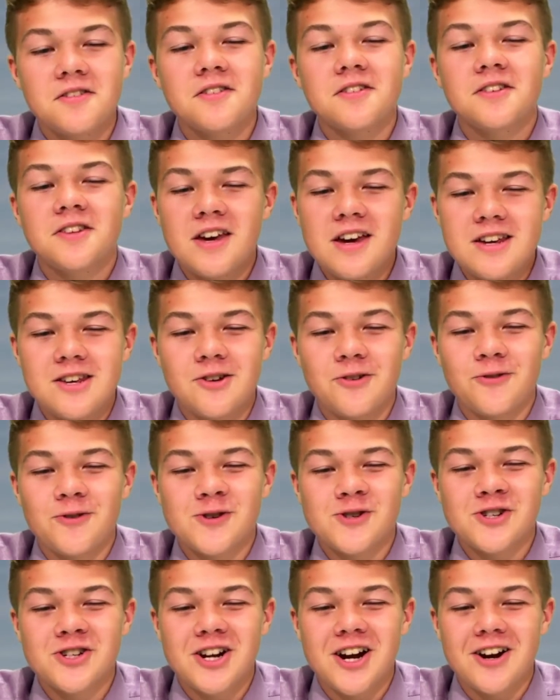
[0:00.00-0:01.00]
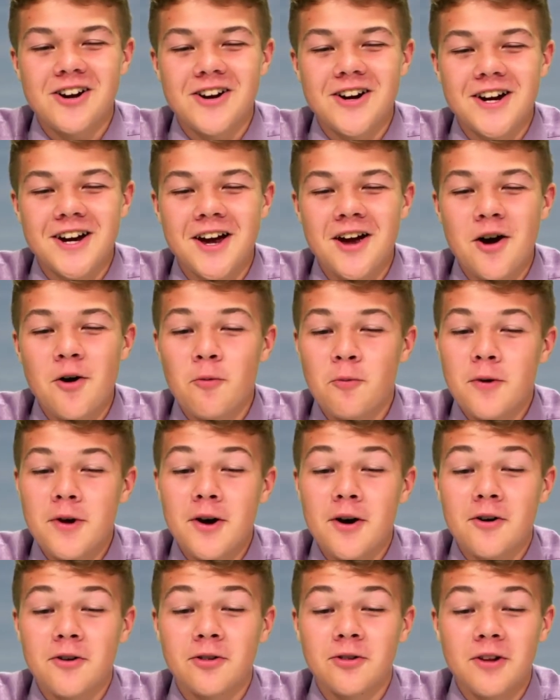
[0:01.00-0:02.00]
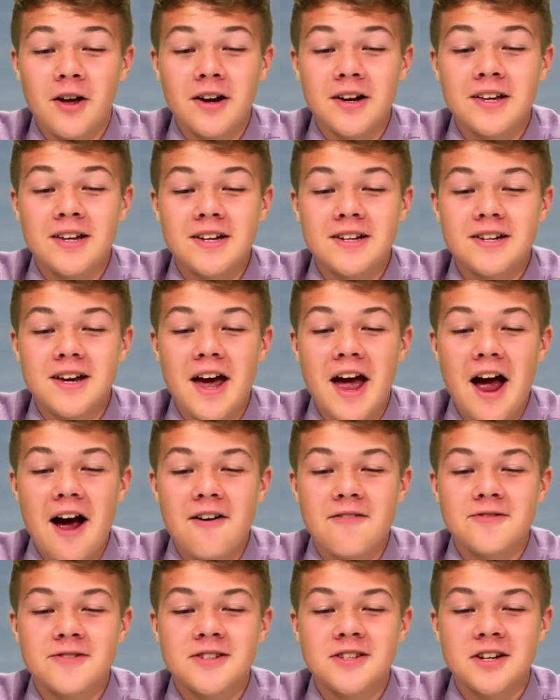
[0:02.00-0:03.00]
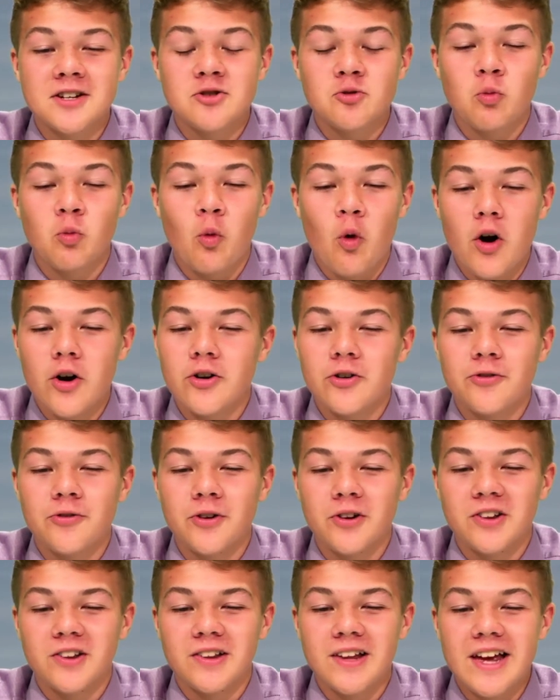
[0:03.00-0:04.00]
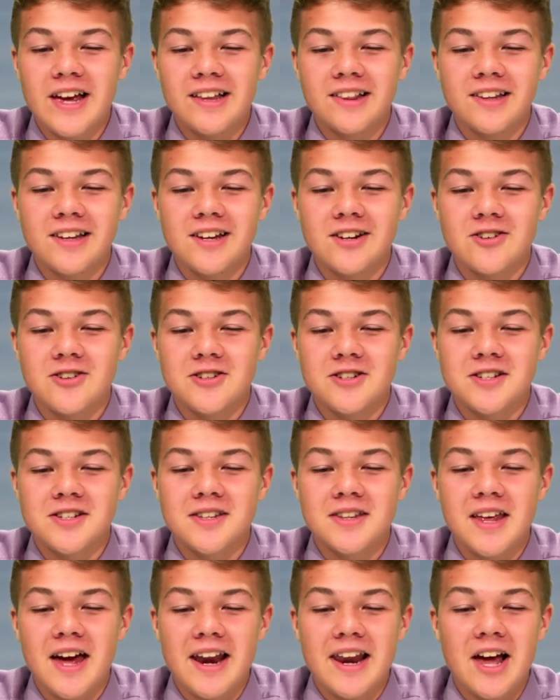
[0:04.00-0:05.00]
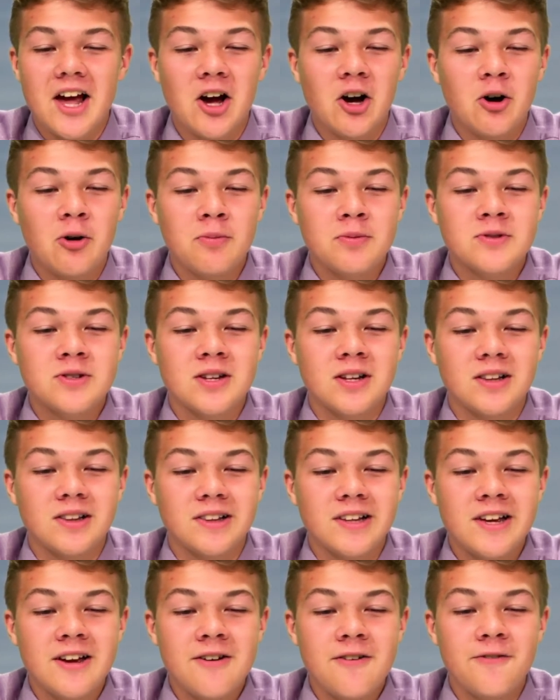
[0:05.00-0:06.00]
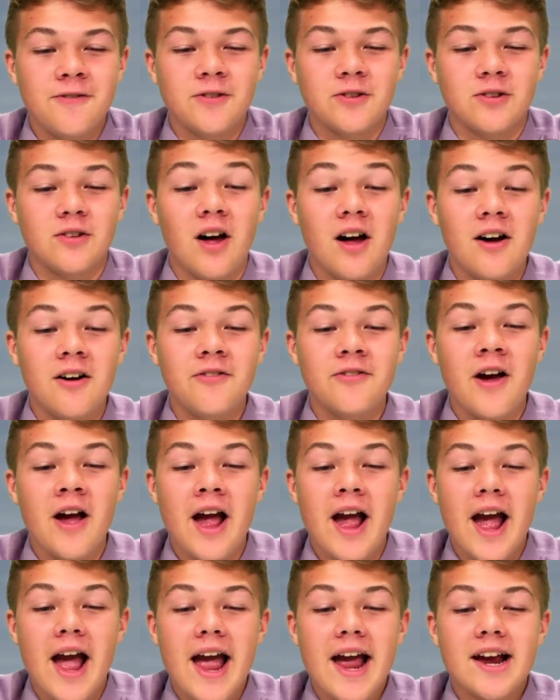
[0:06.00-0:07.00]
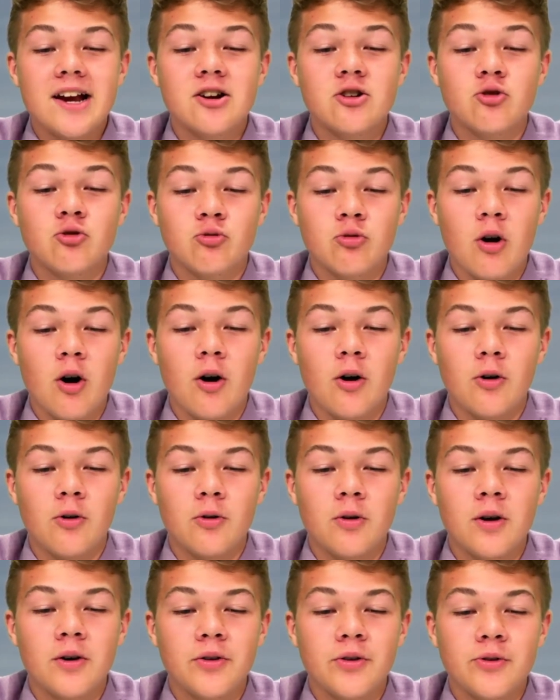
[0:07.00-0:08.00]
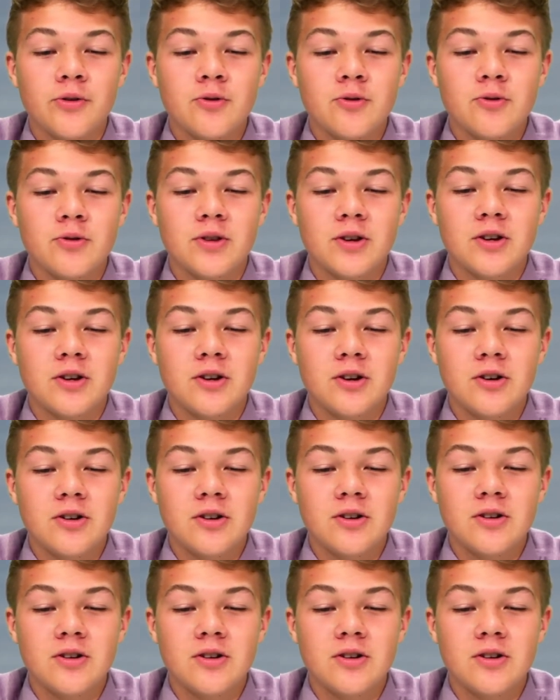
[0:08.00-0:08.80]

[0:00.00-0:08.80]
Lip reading: Thank you for sharing. We are lucky to have such wonderful lay leaders that help to live, love, and grow through the good